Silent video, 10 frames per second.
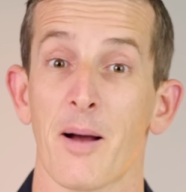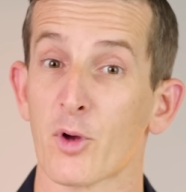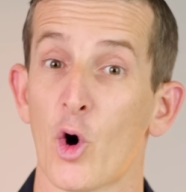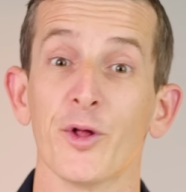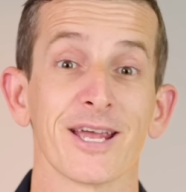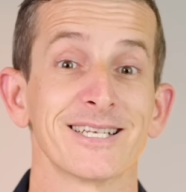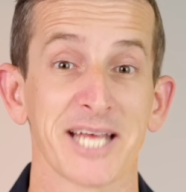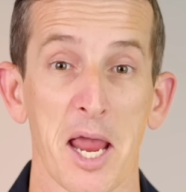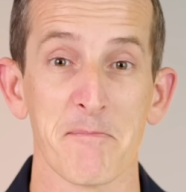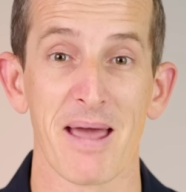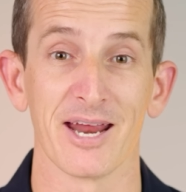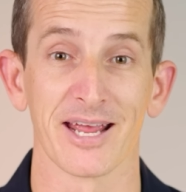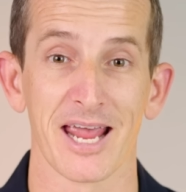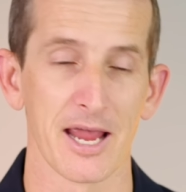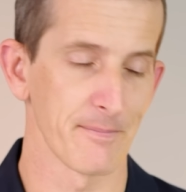I'm calling a team
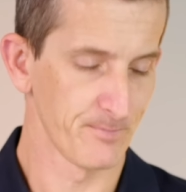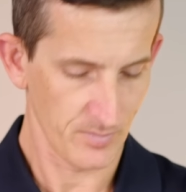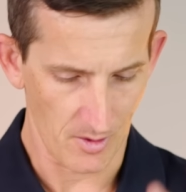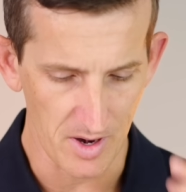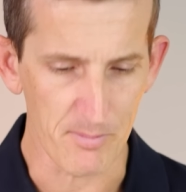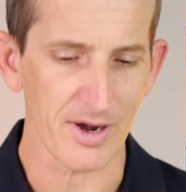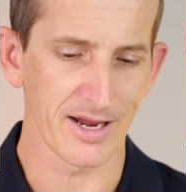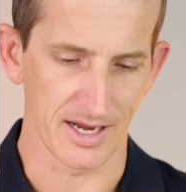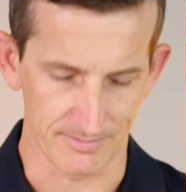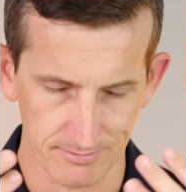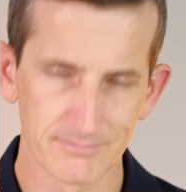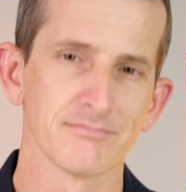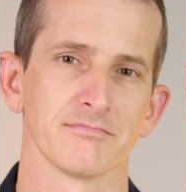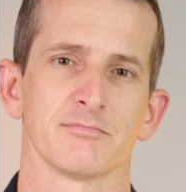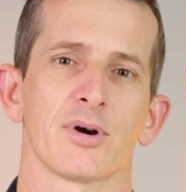meeting here. I want to bring it in.
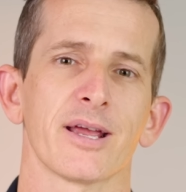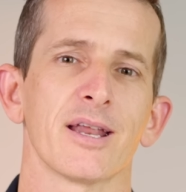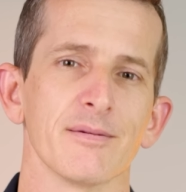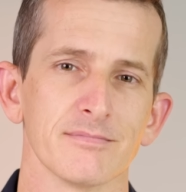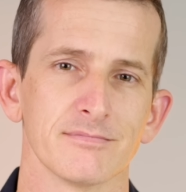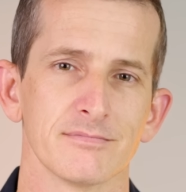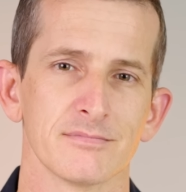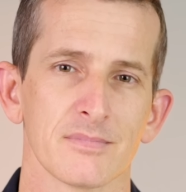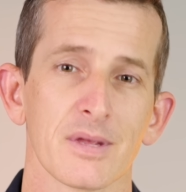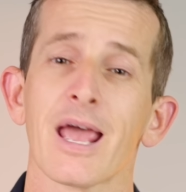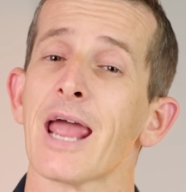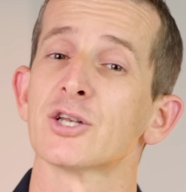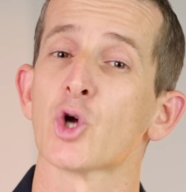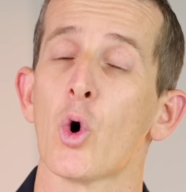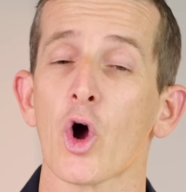Bring it in.
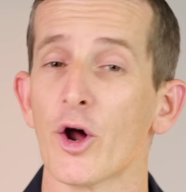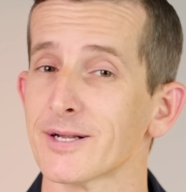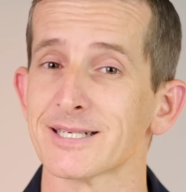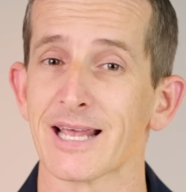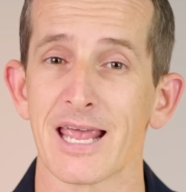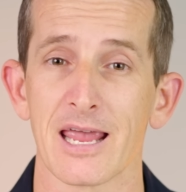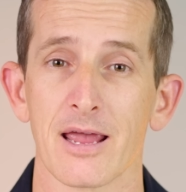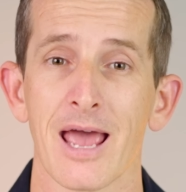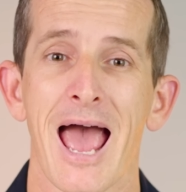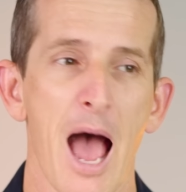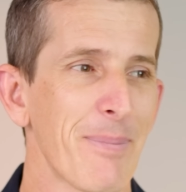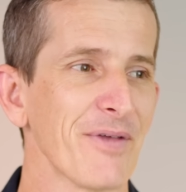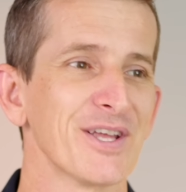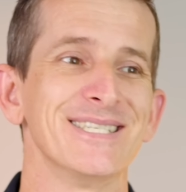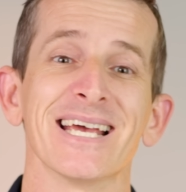And talk honestly here
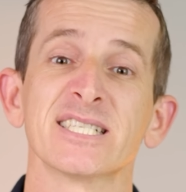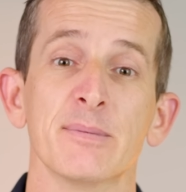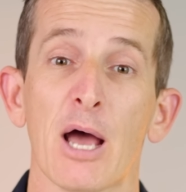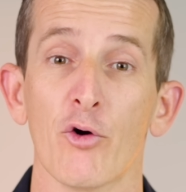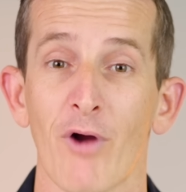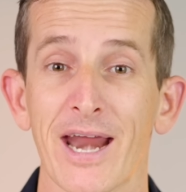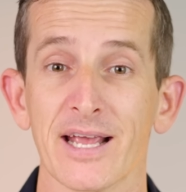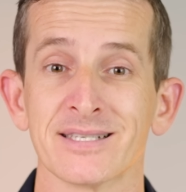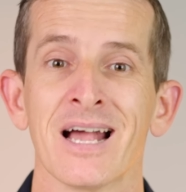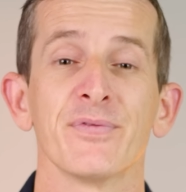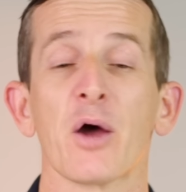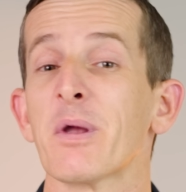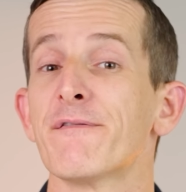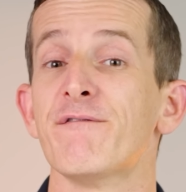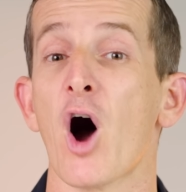about the decibel ratings that
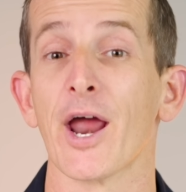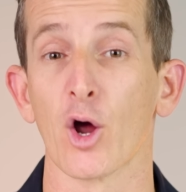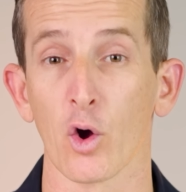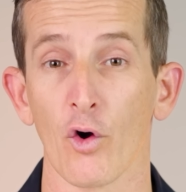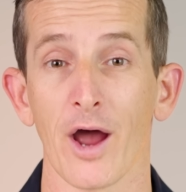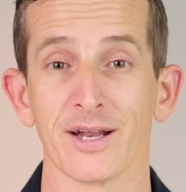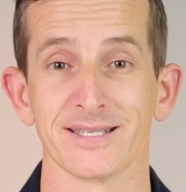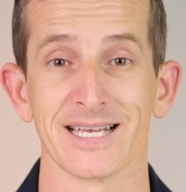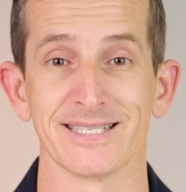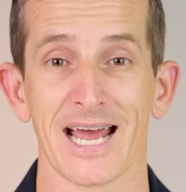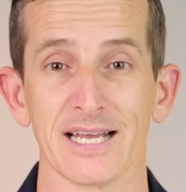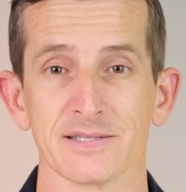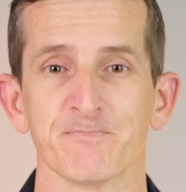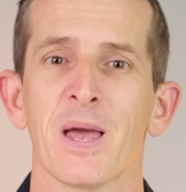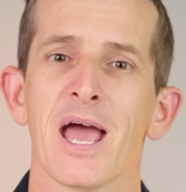we find on grinders these days,